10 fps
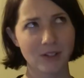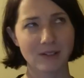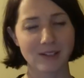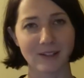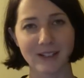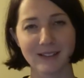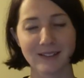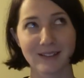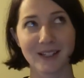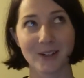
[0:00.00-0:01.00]

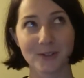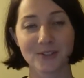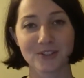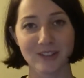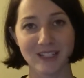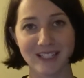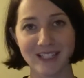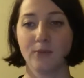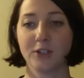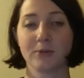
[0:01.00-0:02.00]
The Golden
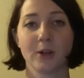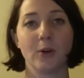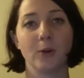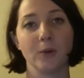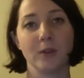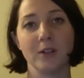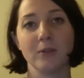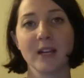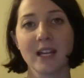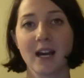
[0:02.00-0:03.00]
Trinity, which were called the
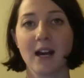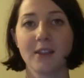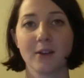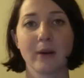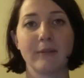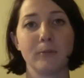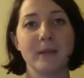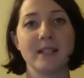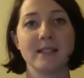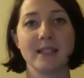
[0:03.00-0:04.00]
Eureka, the Gravel
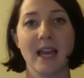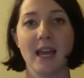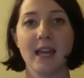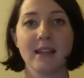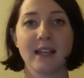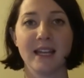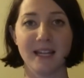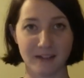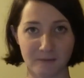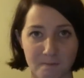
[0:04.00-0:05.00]
Pits, and the
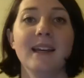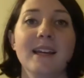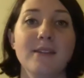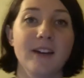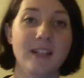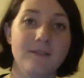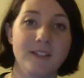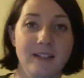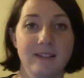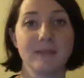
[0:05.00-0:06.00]
Canadian. Innovative
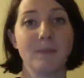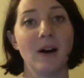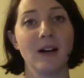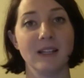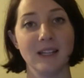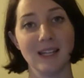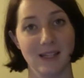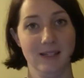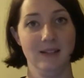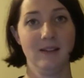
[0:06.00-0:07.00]
diggers
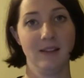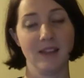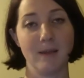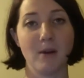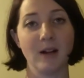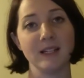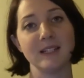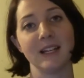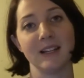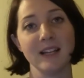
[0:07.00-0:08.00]
pioneered their
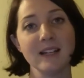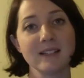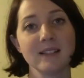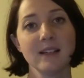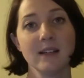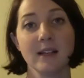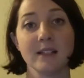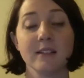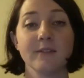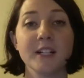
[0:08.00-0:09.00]
mining techniques
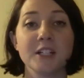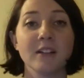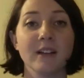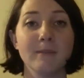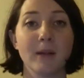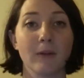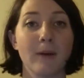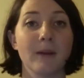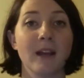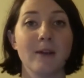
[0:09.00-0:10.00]
till eventually
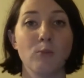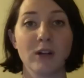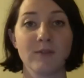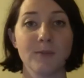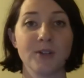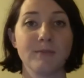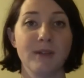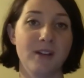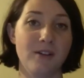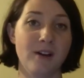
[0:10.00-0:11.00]
Ballarat became one of the most
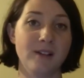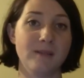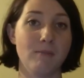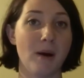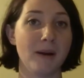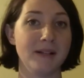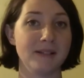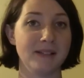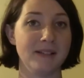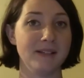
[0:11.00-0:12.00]
mechanised
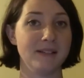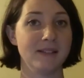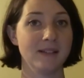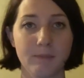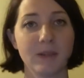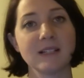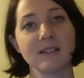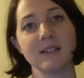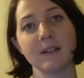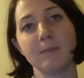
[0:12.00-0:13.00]
mining cities.
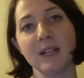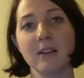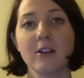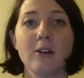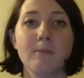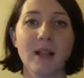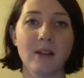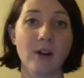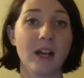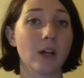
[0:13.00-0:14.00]
Places like Bendigo,
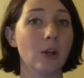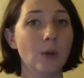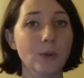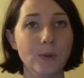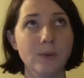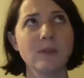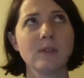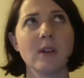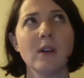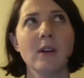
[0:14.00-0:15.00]
Ballarat,
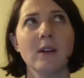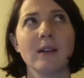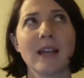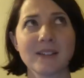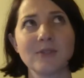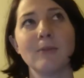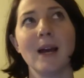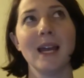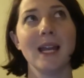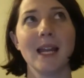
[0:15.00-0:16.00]
Clunes,
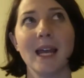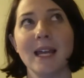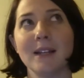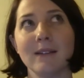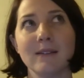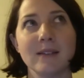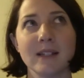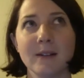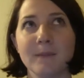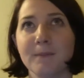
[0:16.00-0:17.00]
Castlemaine, and
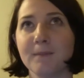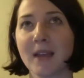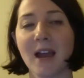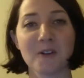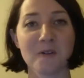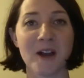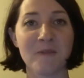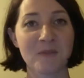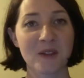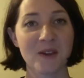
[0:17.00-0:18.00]

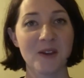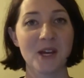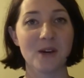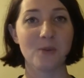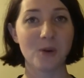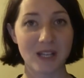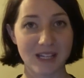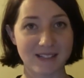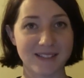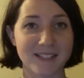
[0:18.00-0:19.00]
Ararat
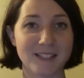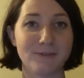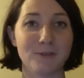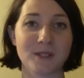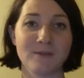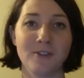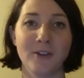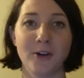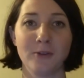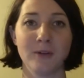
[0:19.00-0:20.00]
wouldn't exist if it wasn't for
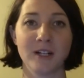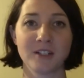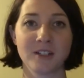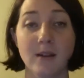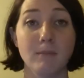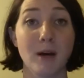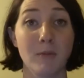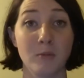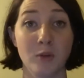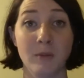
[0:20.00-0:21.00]
the gold rush.
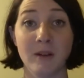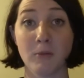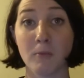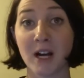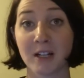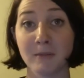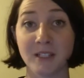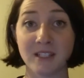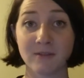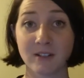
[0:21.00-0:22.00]
Melbourne would have been
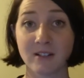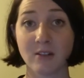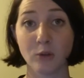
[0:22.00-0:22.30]
remarkably different.